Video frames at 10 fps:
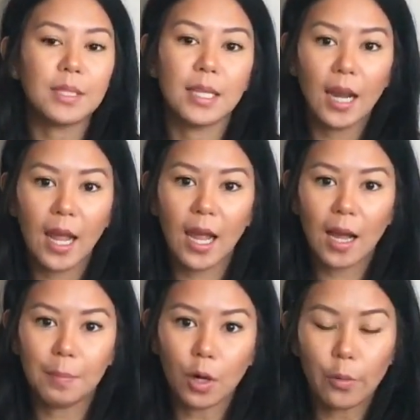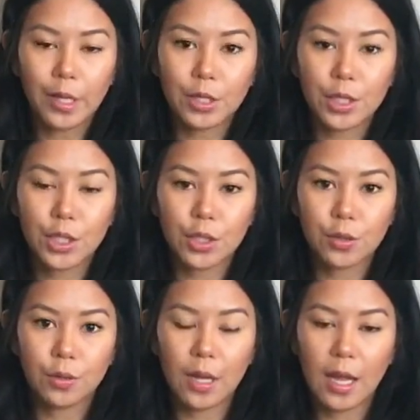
Today I'm going to do